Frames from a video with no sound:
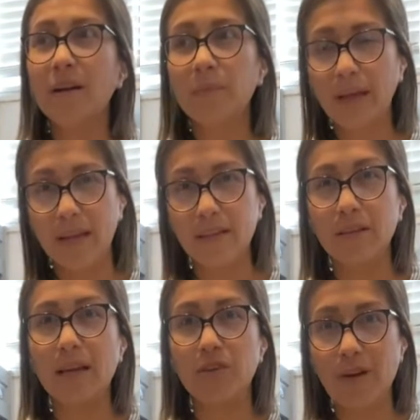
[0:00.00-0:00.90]
plan
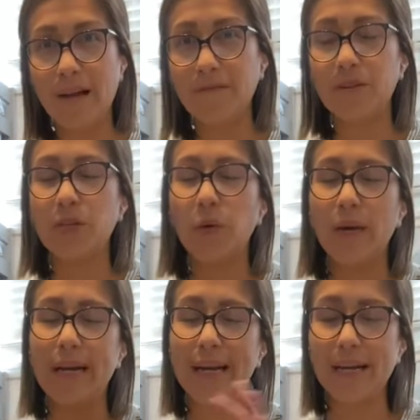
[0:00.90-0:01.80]
and draft their
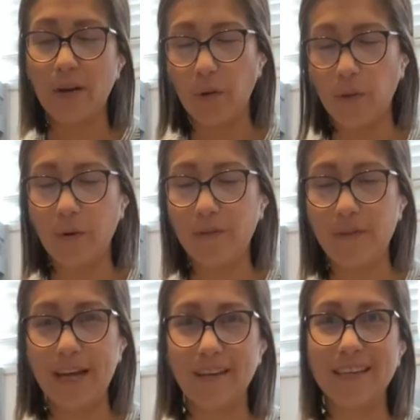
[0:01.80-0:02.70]
story, and go through and
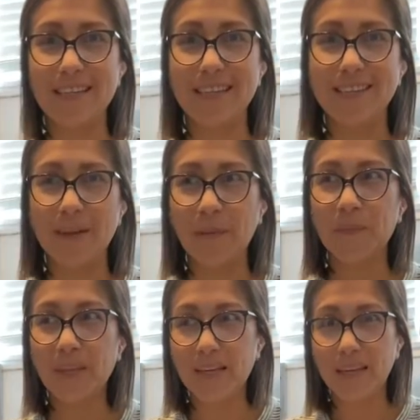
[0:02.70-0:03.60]
finalize it. So
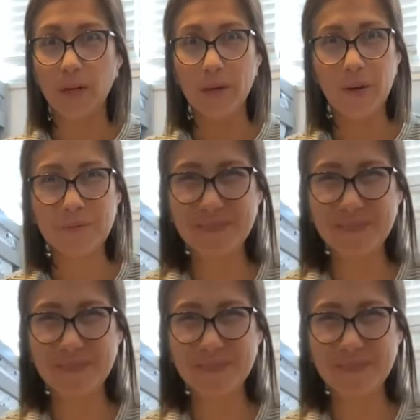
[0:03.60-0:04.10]
here we go.